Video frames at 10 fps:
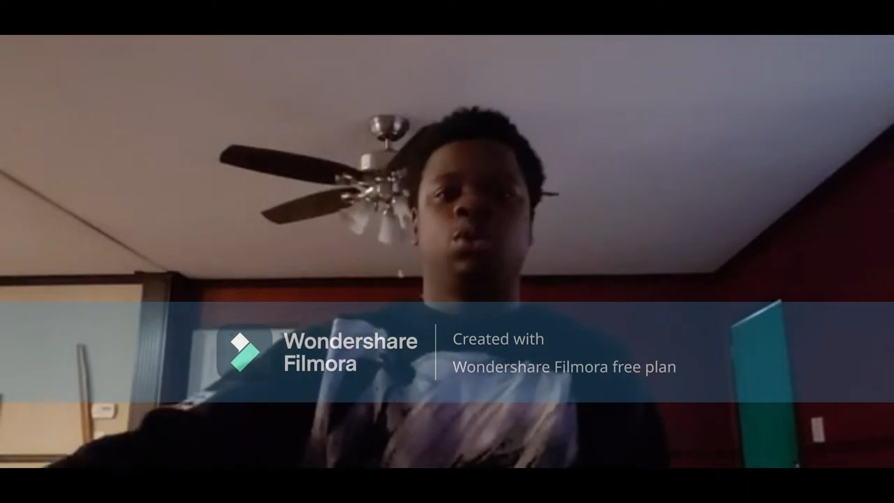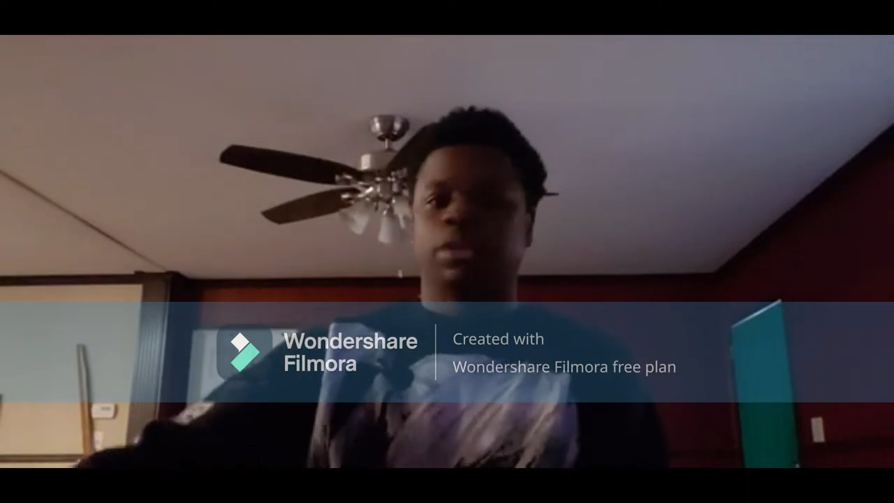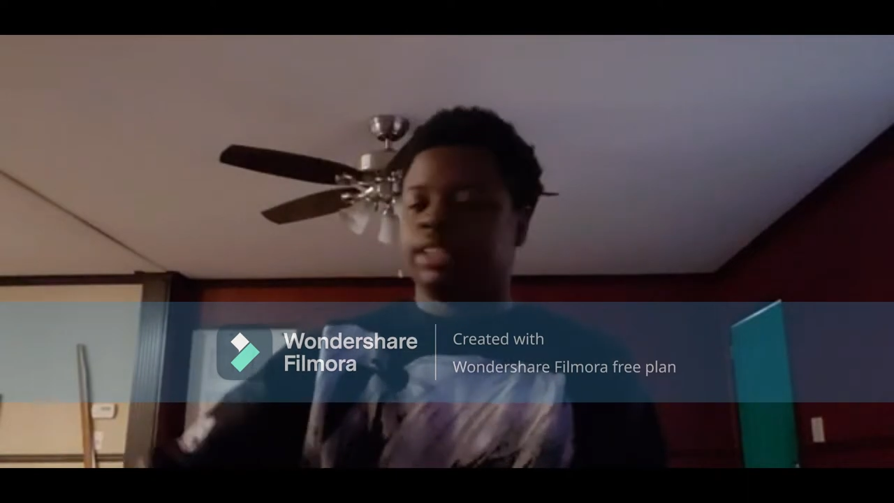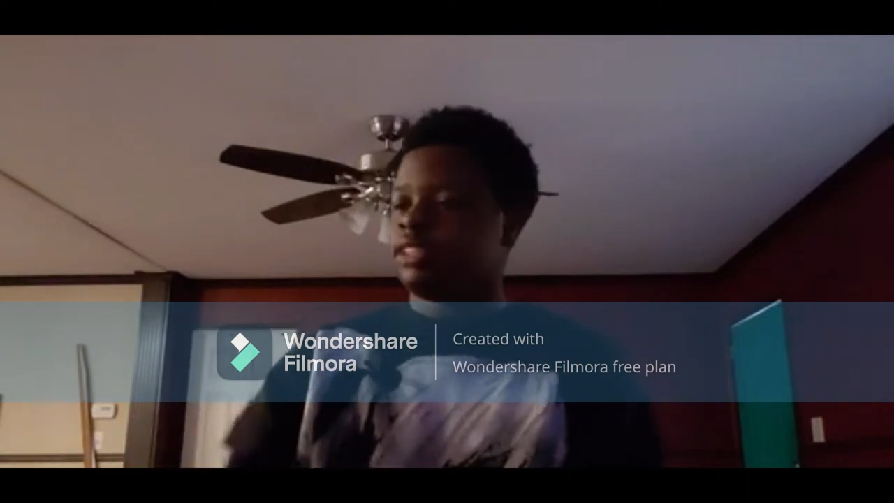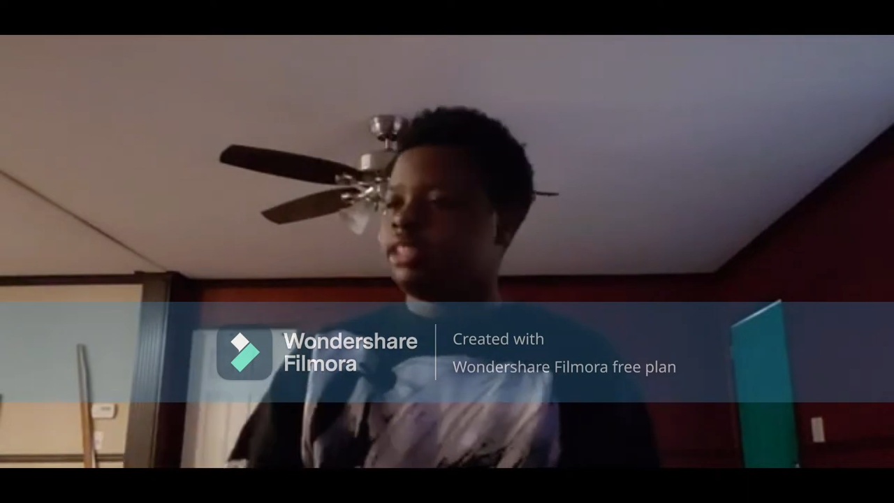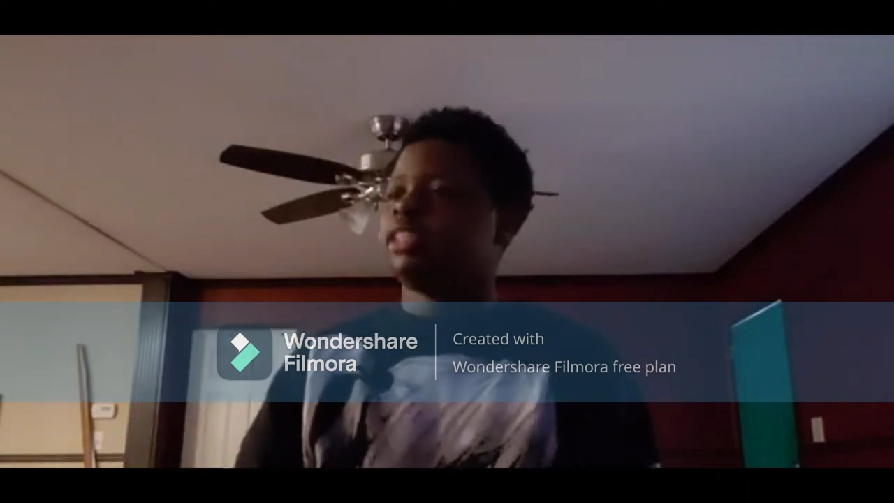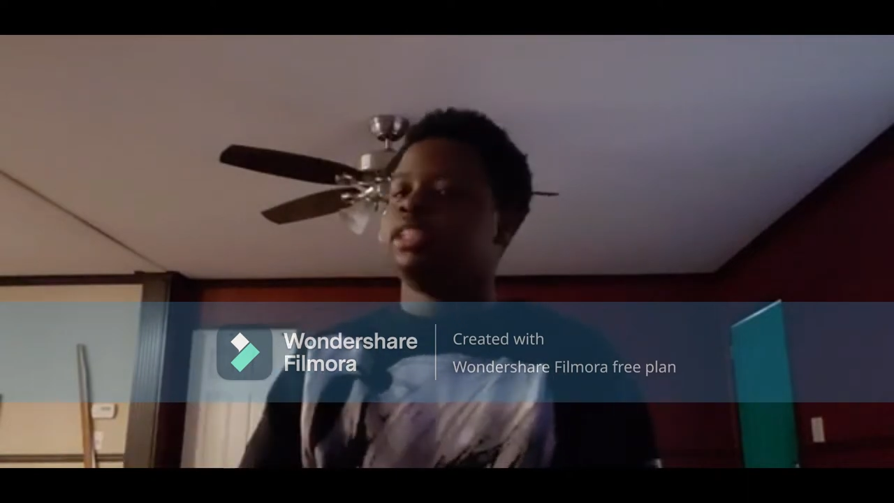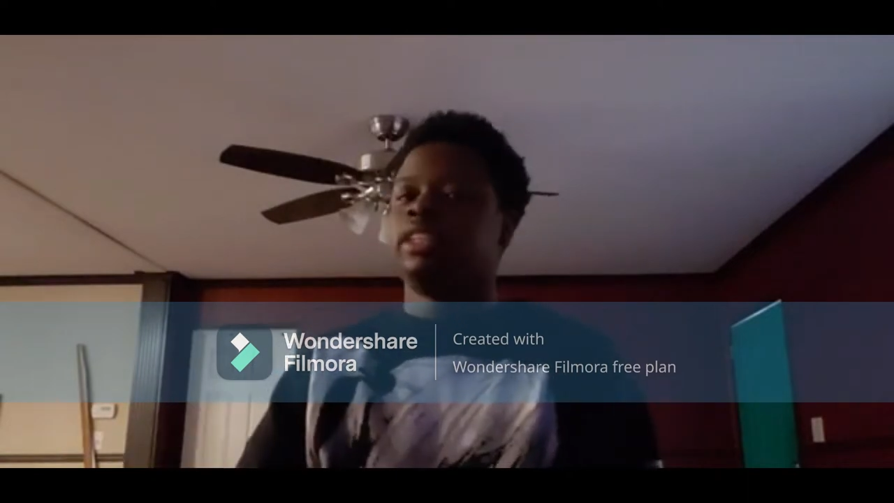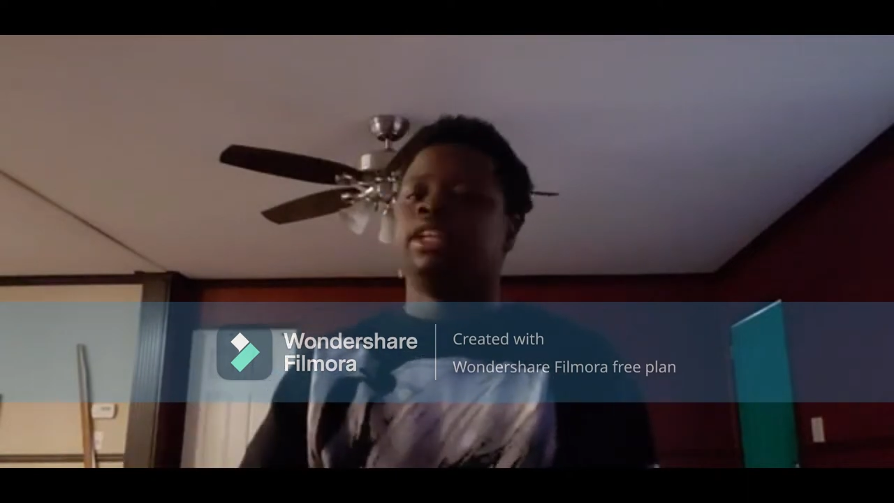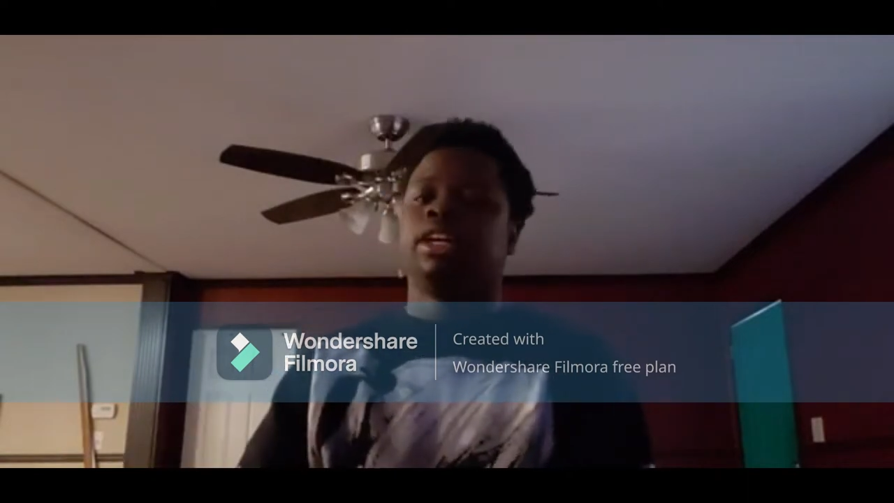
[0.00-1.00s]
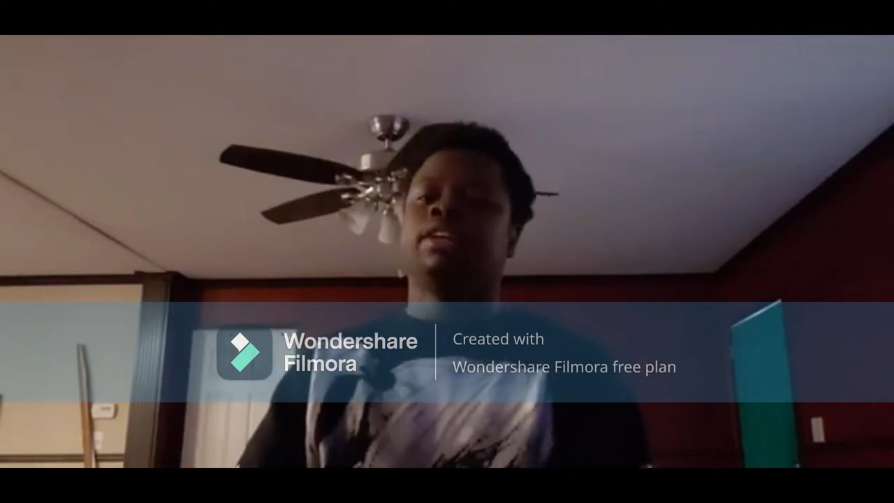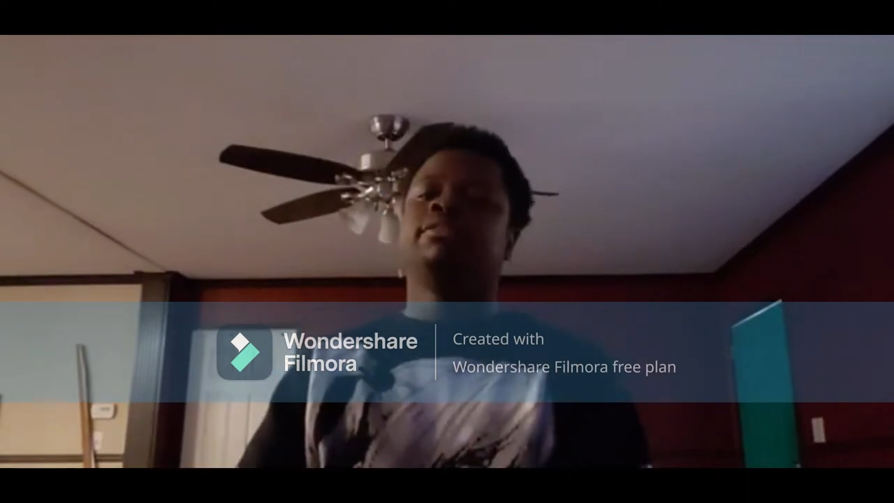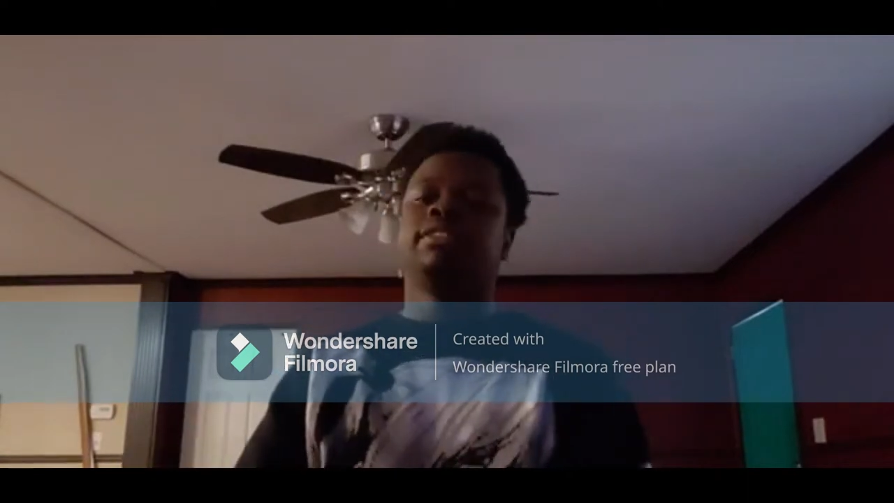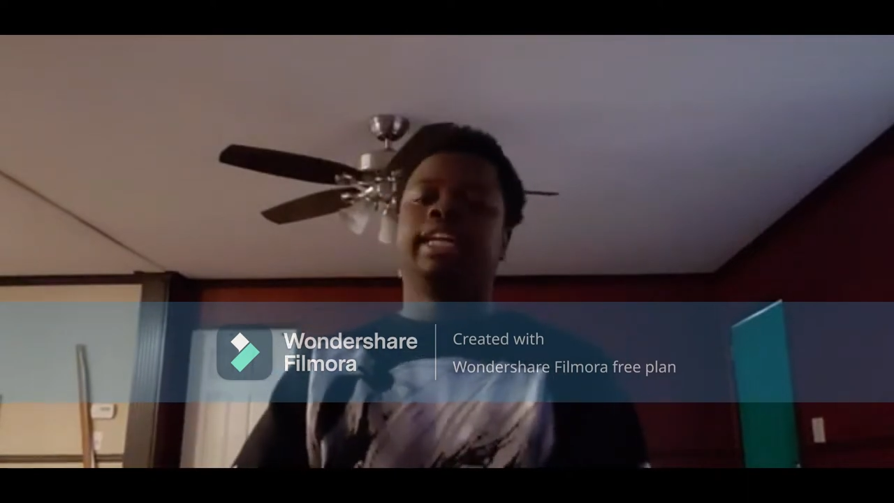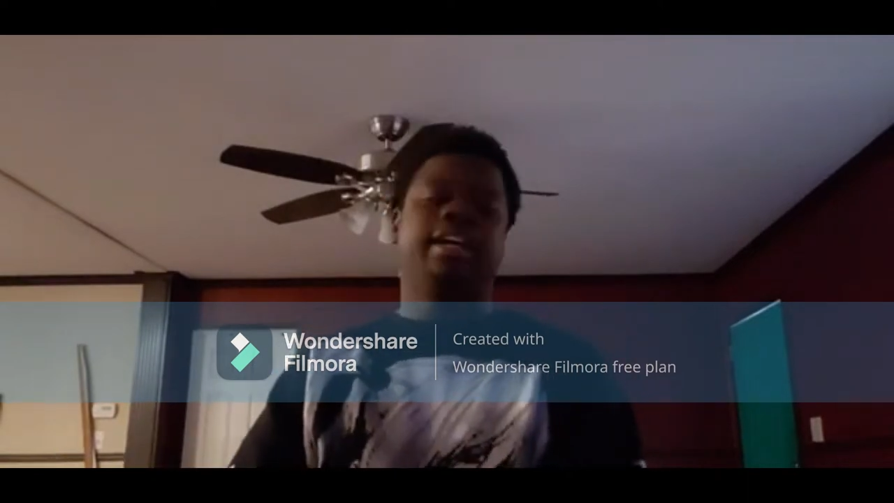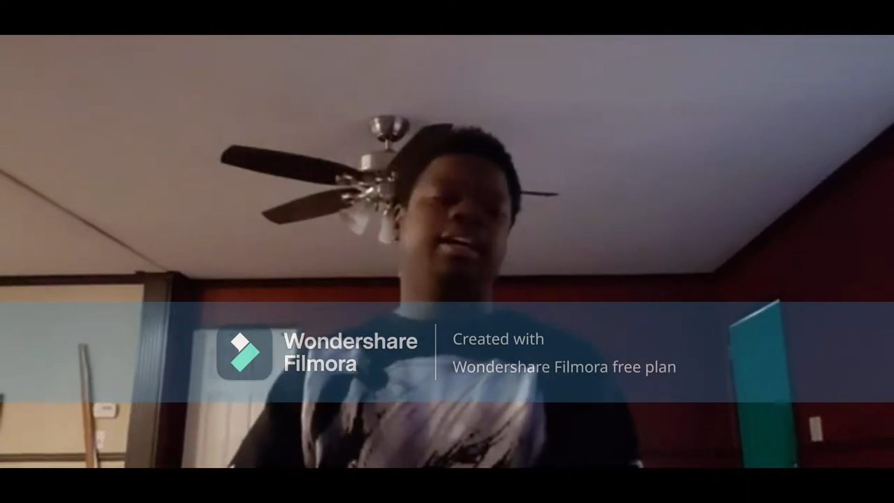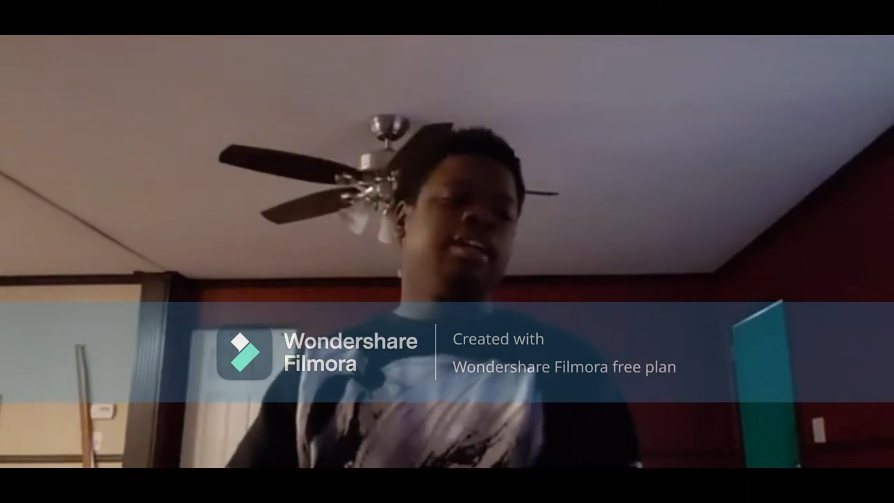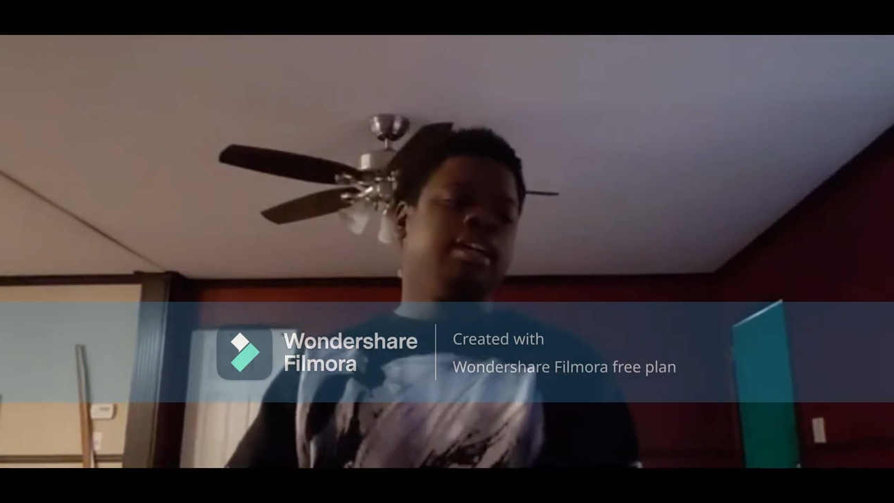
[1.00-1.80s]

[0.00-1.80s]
corners, you know, yeah.